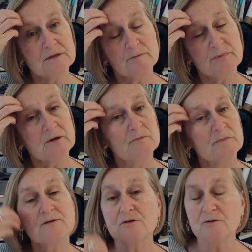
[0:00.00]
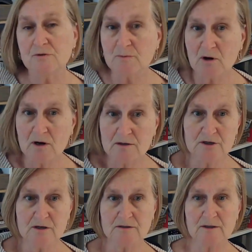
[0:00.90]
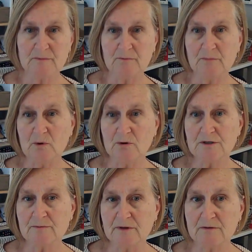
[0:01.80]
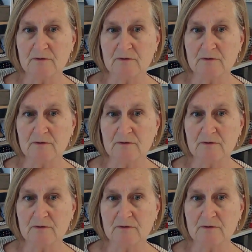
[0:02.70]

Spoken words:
in a big mixed-use project up in Portsmouth,